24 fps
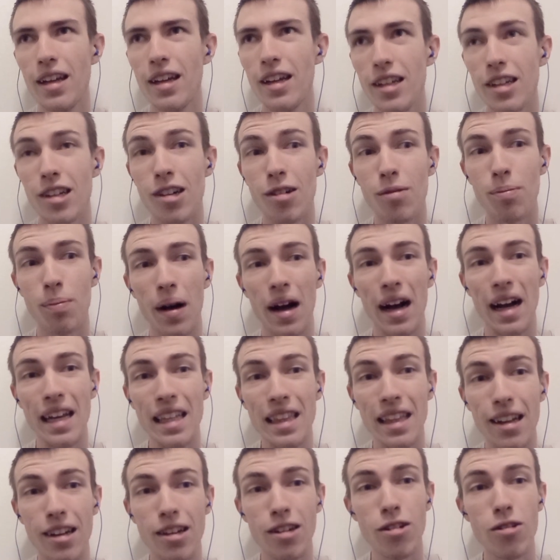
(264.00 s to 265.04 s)
you're buying
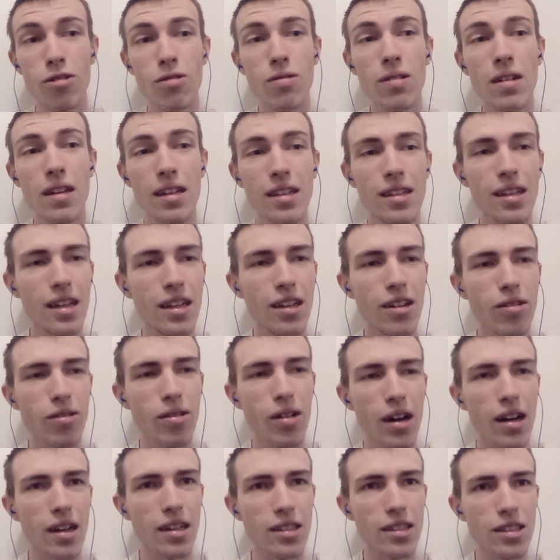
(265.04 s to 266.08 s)
the new Nintendo
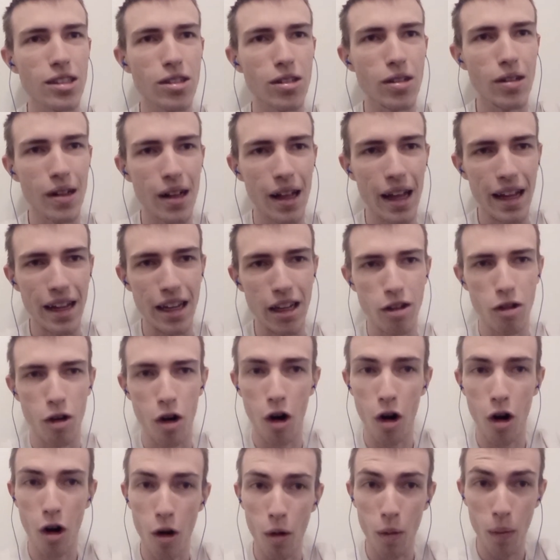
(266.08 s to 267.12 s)
console and you
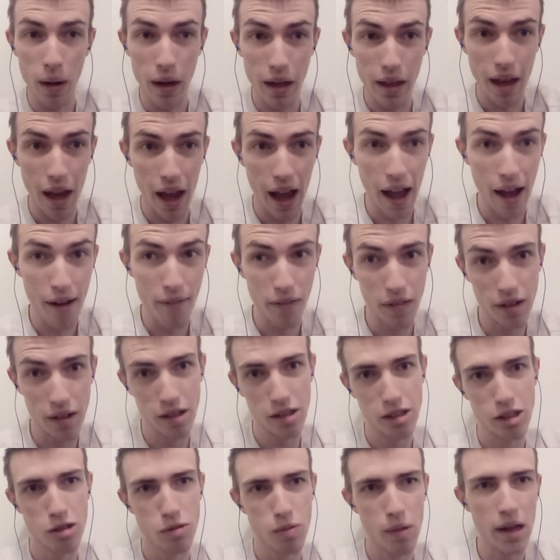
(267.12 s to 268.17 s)
already have a
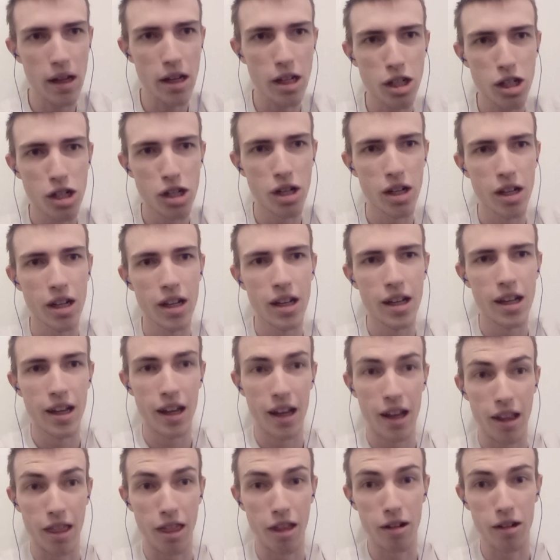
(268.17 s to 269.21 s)
Switch,
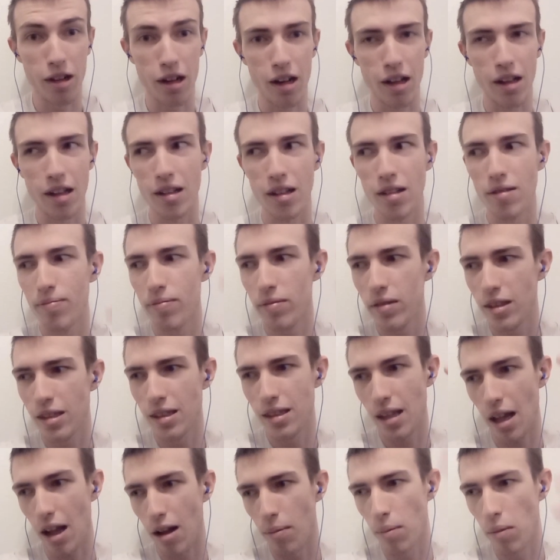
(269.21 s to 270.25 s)
and they're going to
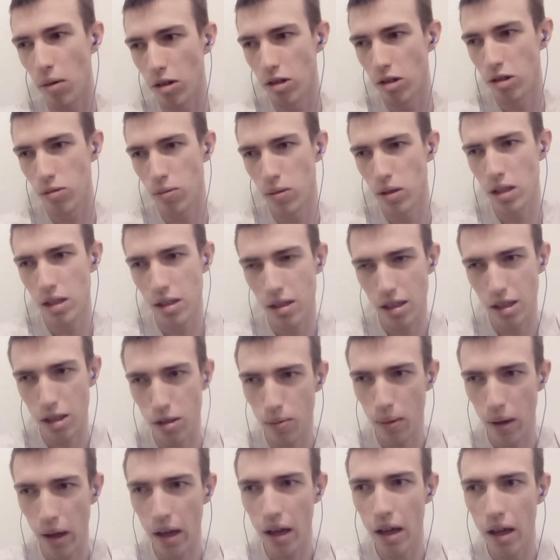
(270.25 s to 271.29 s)
sell more Switches this
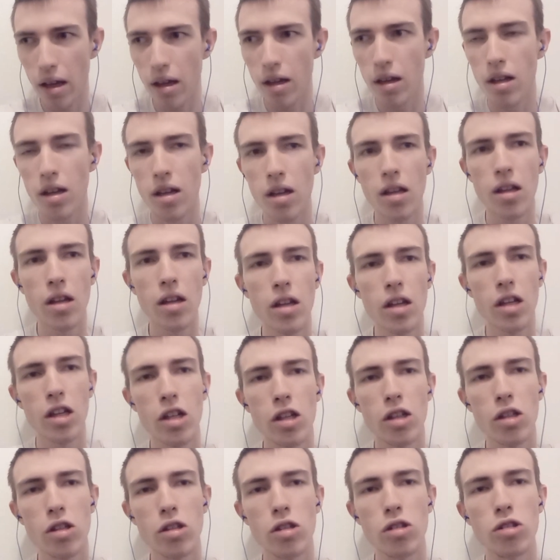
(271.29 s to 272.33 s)
way,
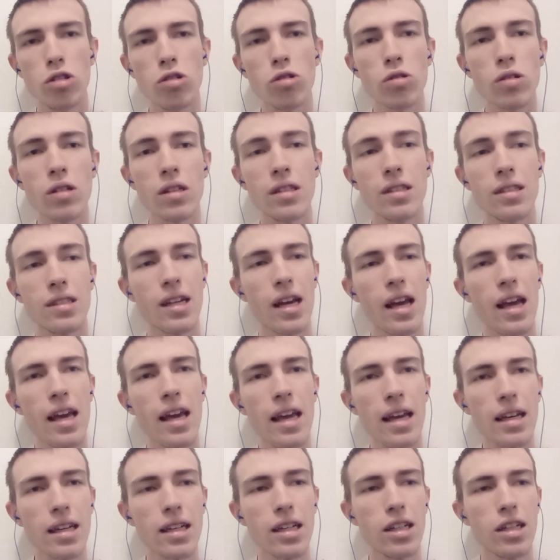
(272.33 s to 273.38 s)
you can
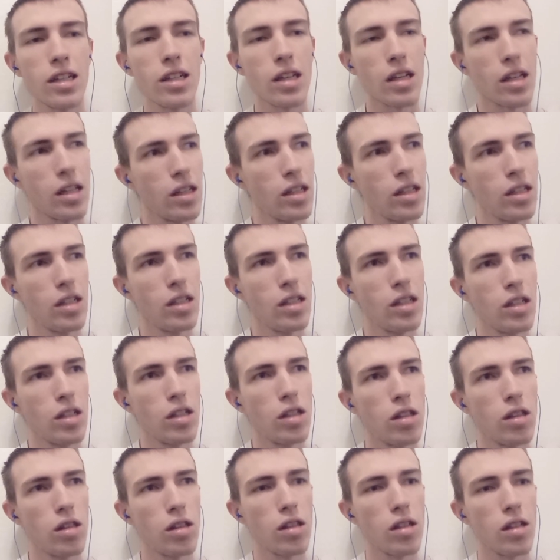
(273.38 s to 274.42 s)
take
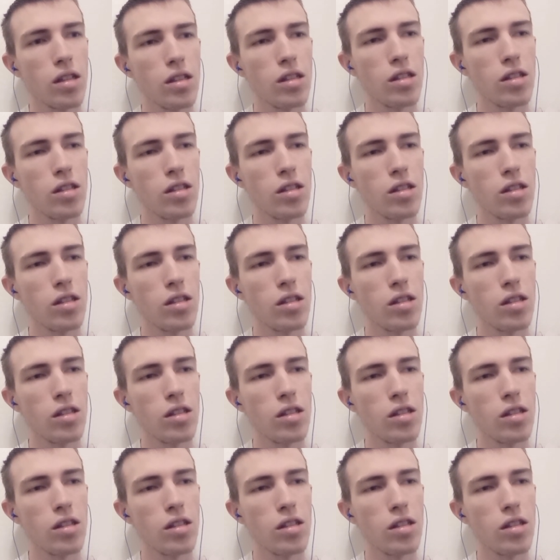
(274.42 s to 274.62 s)
the